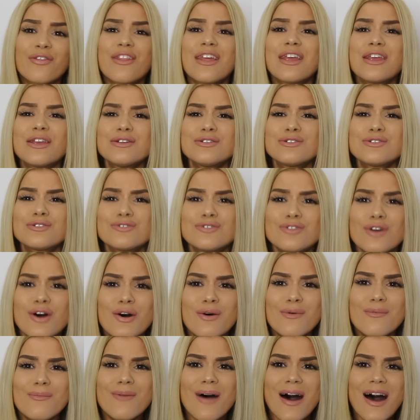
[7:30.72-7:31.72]
Thank you
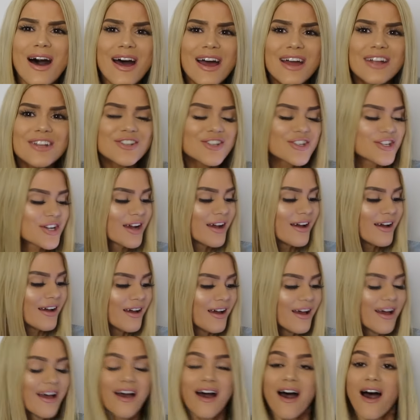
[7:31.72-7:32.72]
so much!
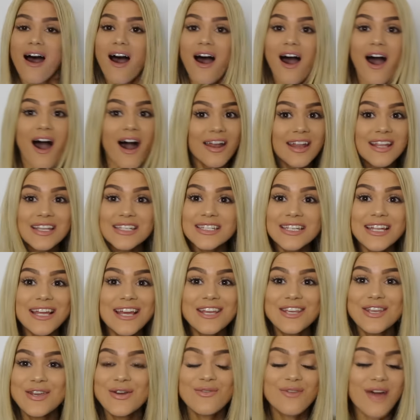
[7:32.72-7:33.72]

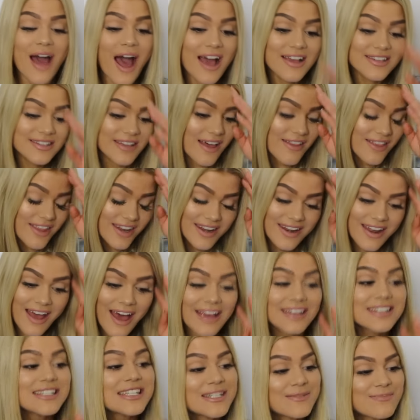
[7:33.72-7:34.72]
Honestly, you guys are the
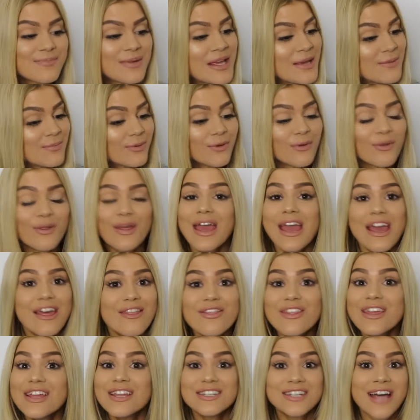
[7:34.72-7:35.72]
nicest people
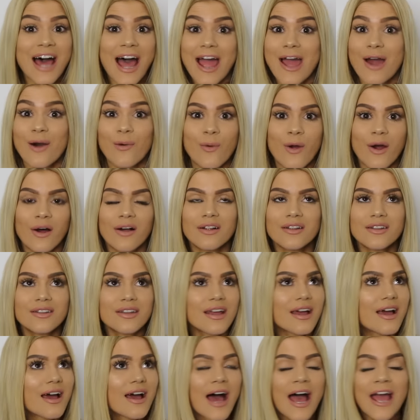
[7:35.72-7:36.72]
in the entire
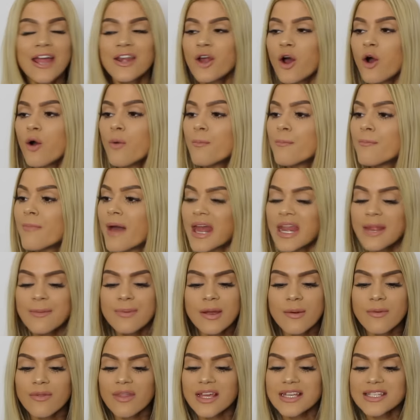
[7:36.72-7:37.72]
world. I know many
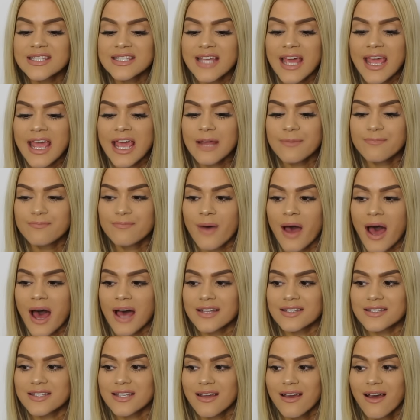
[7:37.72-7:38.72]
people, they say it,
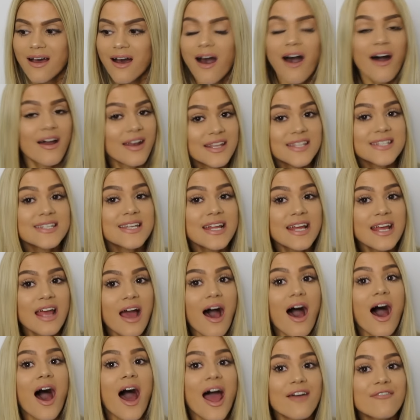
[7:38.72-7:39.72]
but
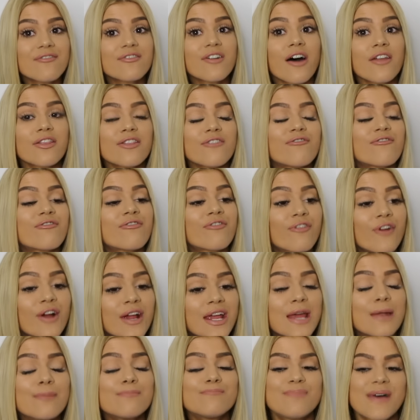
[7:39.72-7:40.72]
honestly, I've got the
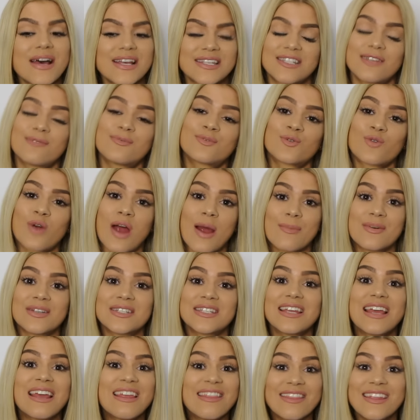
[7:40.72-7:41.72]
freaking best
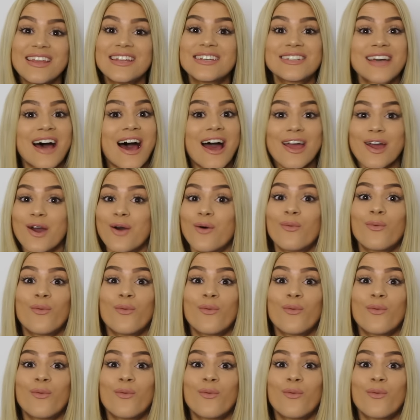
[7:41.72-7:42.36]
subscribers in the entire